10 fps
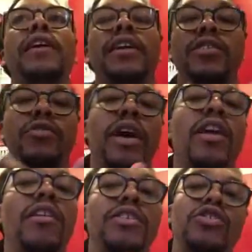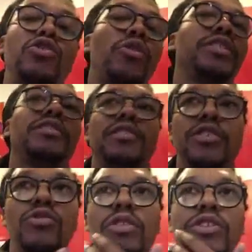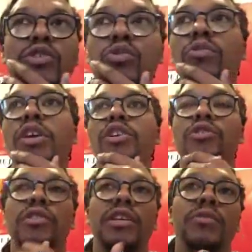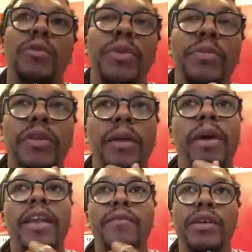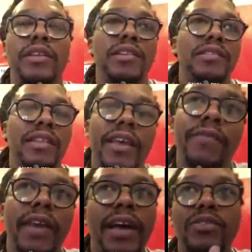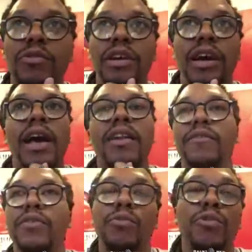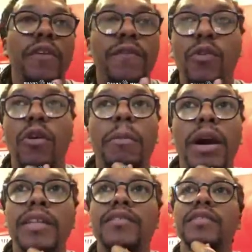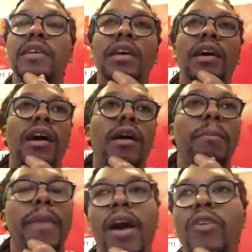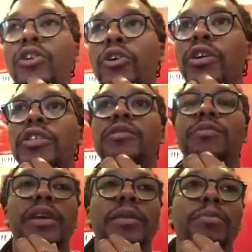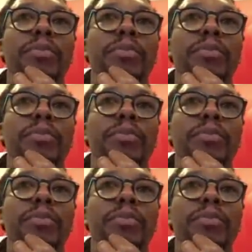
and then you got all these choices that you can do, you're dealing with people that might have been in the slave castle in Ghana for 3 or 4 months, malnourished, being